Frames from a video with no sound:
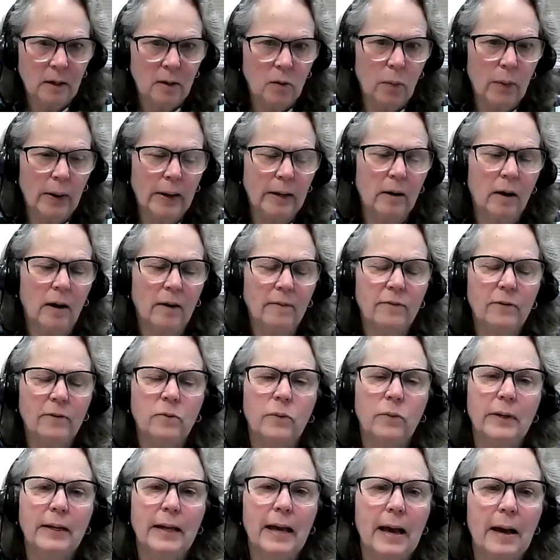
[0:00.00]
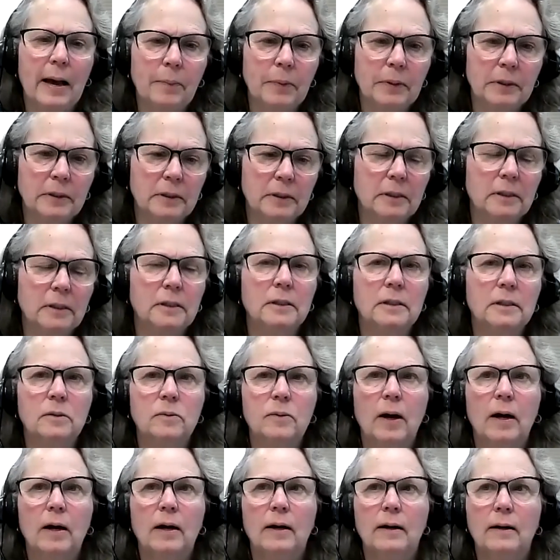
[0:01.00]
Quite often what happens is
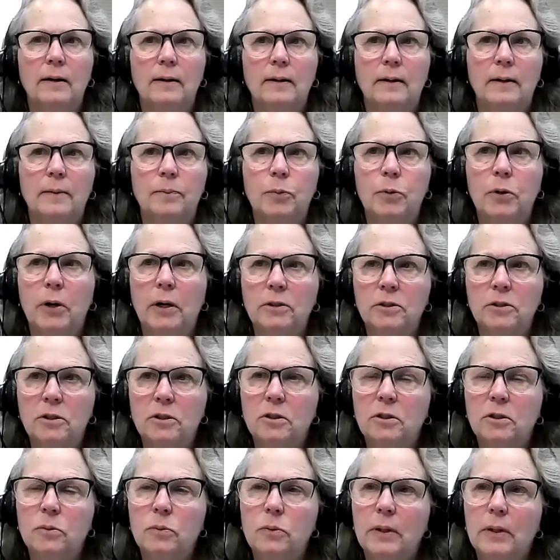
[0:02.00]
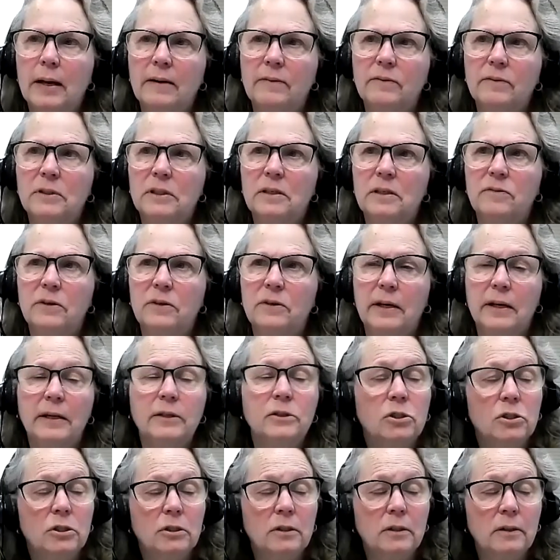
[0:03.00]
a processor will have a
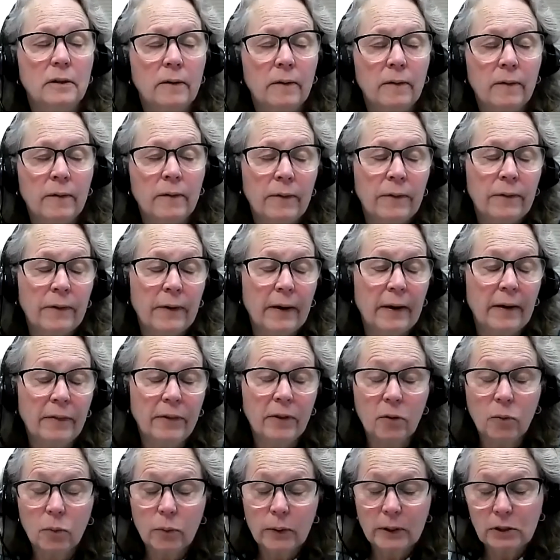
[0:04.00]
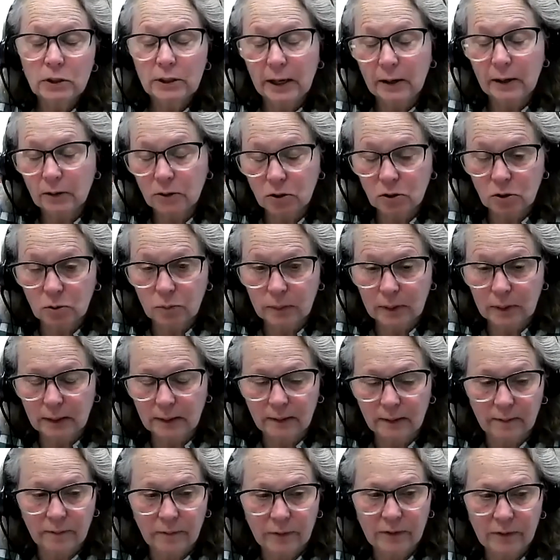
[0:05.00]
deviation and they'll reach out to
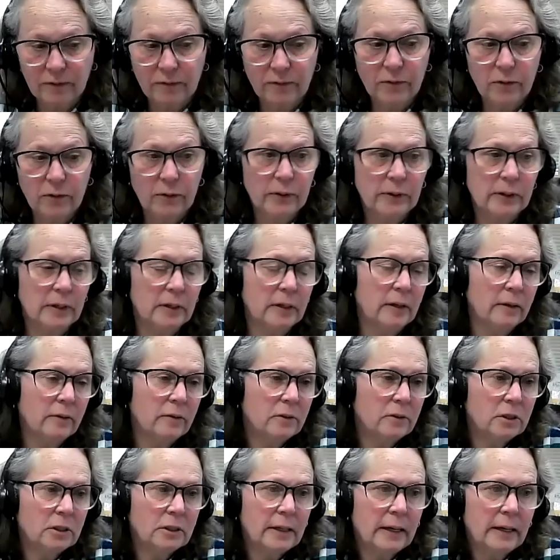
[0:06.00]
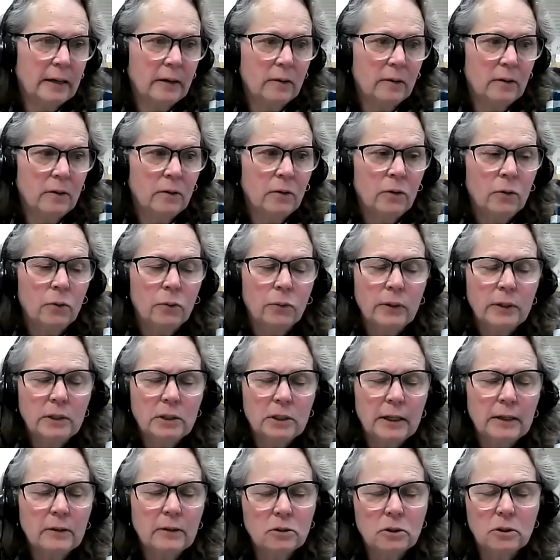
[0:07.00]
me if you're in another state,
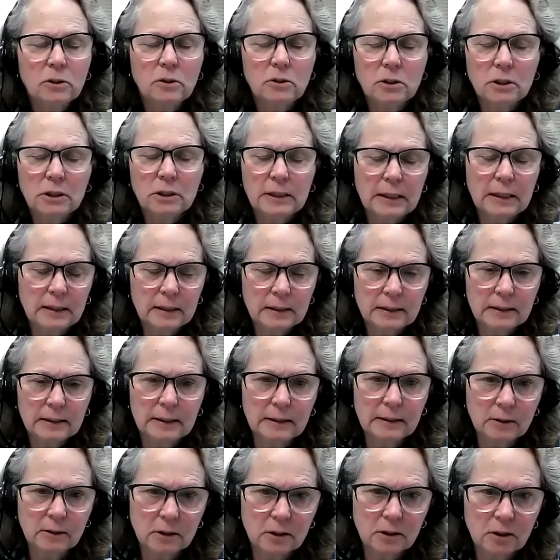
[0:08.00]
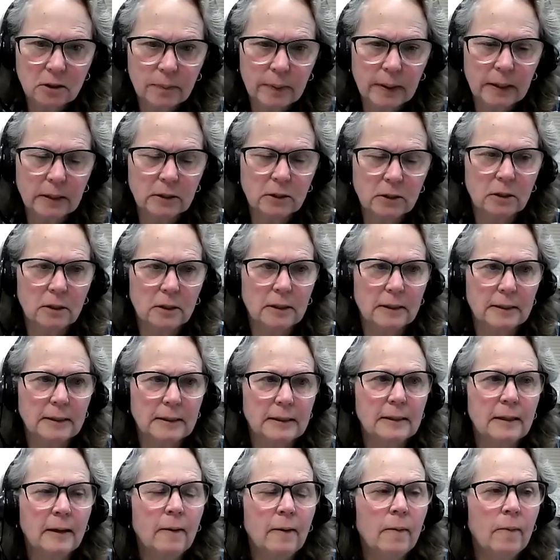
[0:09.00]
reach out to your state extension
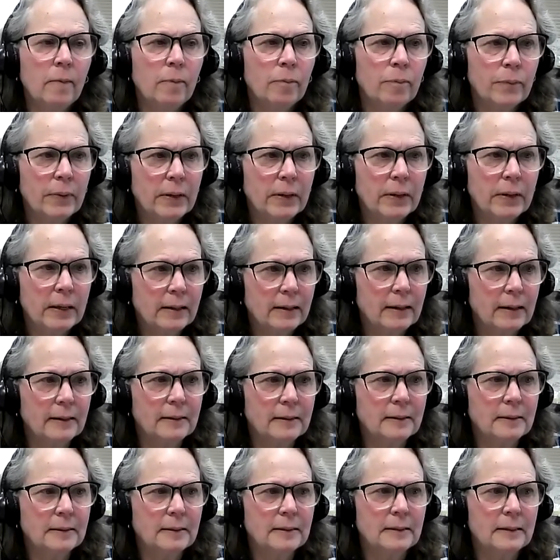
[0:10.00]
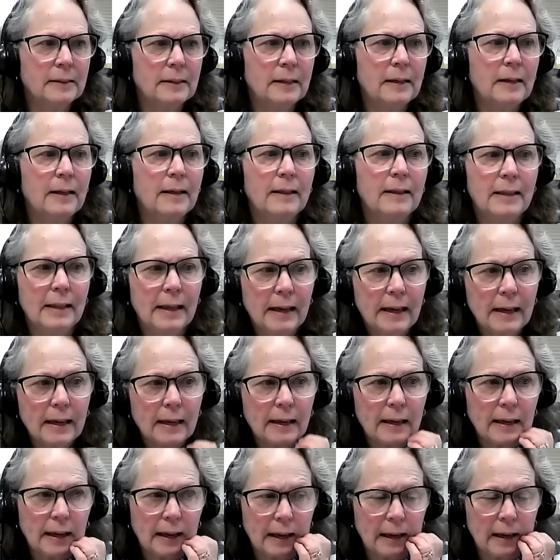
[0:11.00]
specialist because
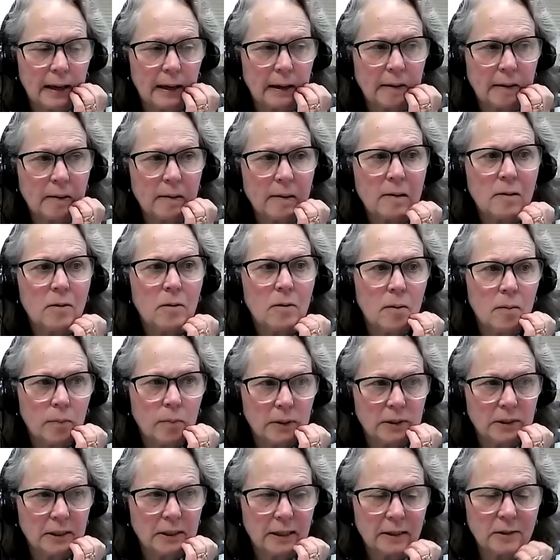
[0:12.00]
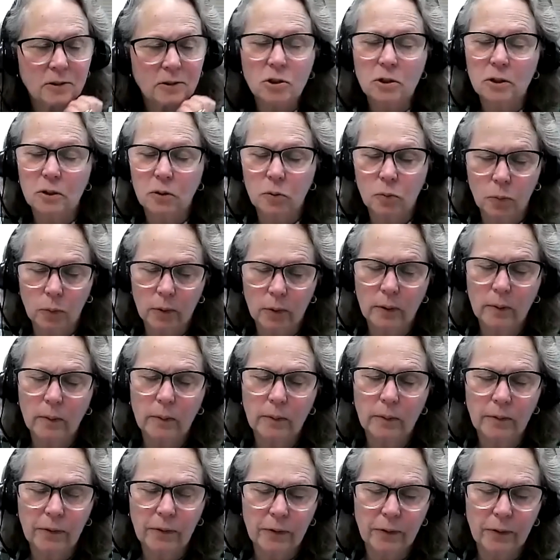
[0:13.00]
they can potentially work
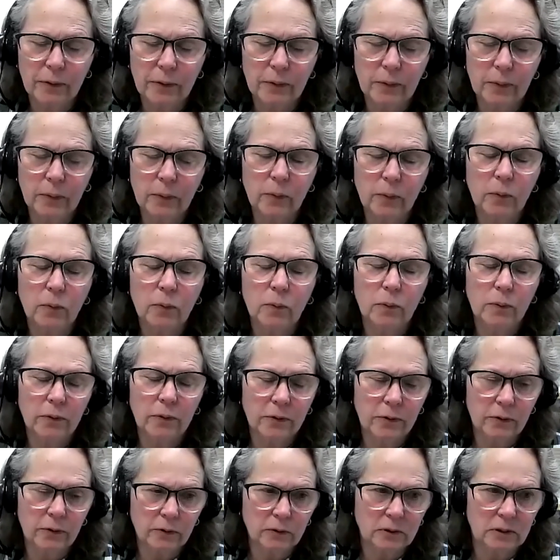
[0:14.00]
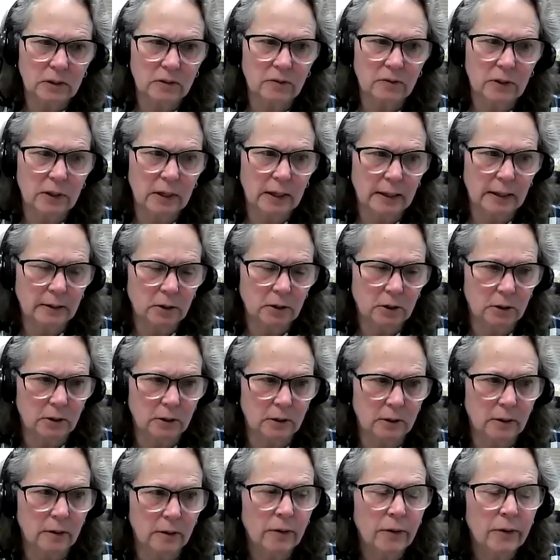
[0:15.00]
with you with your
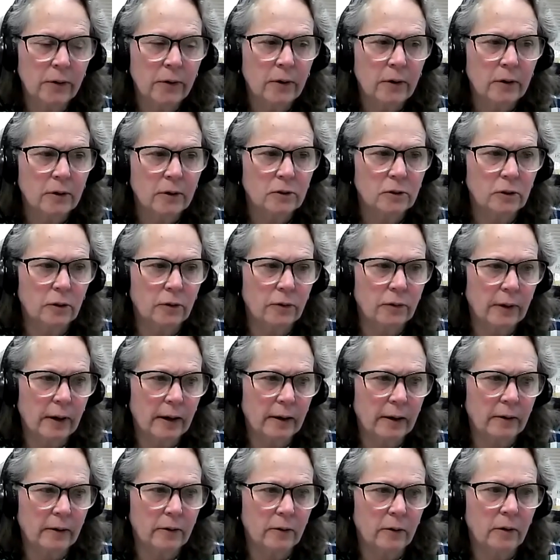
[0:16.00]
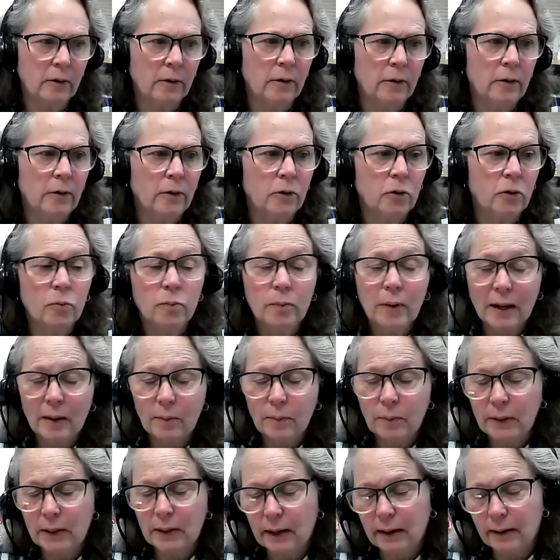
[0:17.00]
deviation so that you
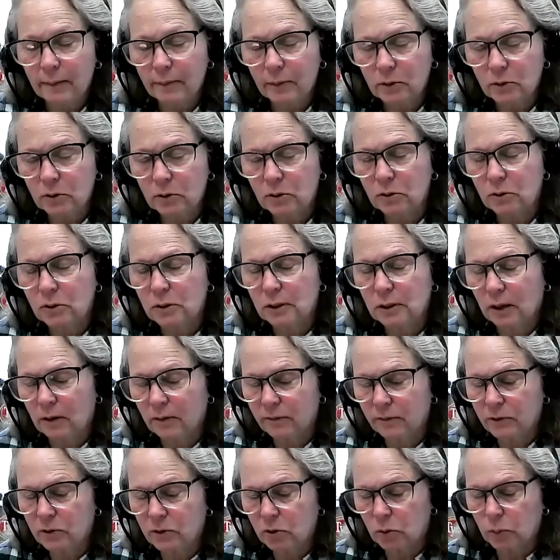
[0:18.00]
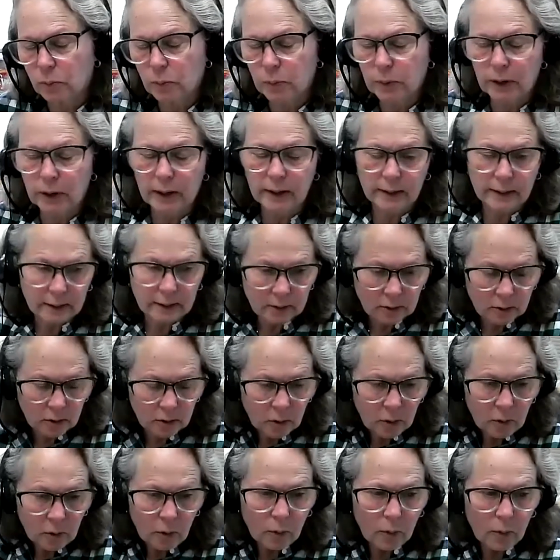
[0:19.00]
might be able to salvage your product
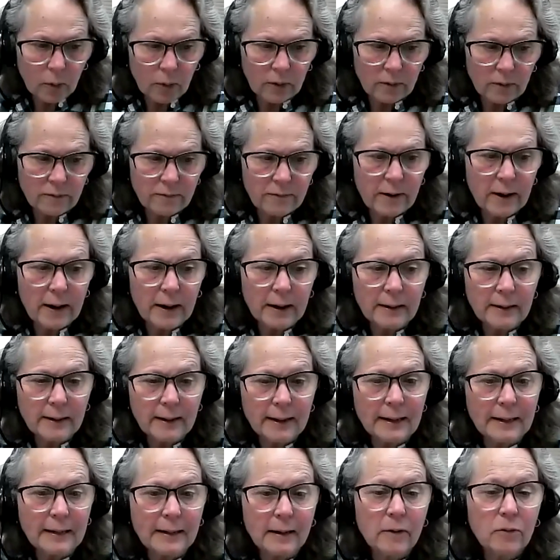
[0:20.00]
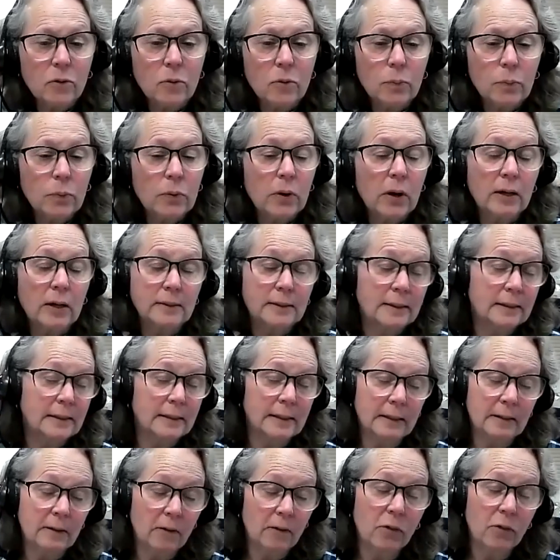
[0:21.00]
or find another
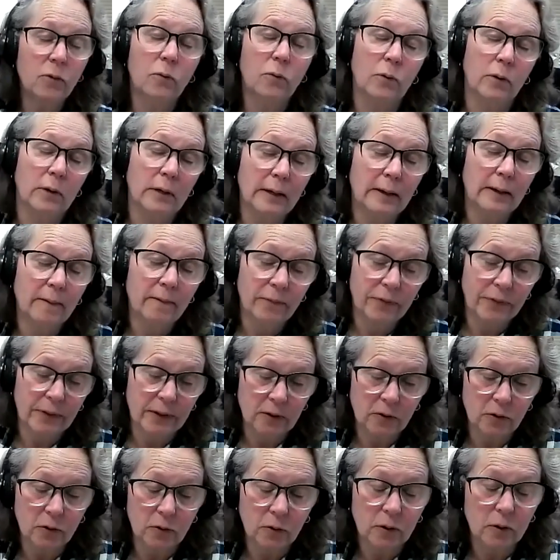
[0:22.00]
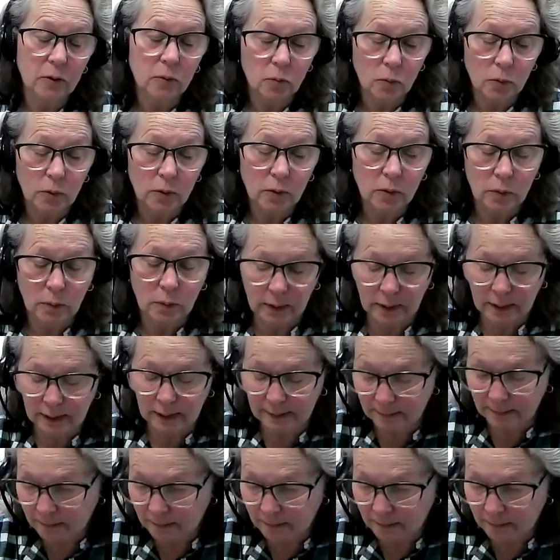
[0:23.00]
processing authority that you can work with.